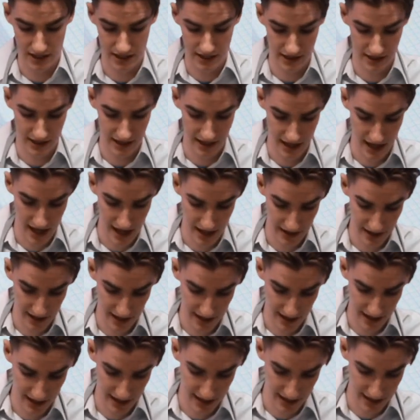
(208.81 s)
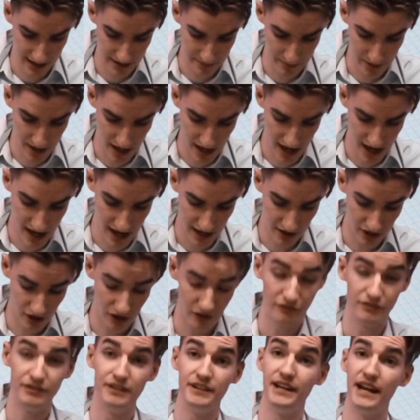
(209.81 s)
the other part
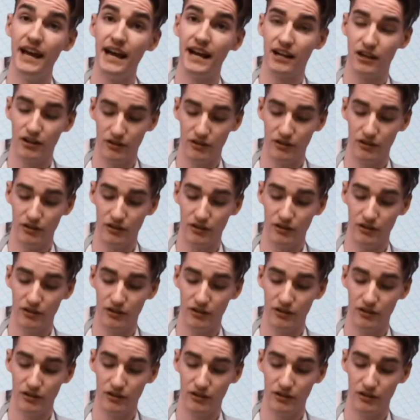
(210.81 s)
of the neck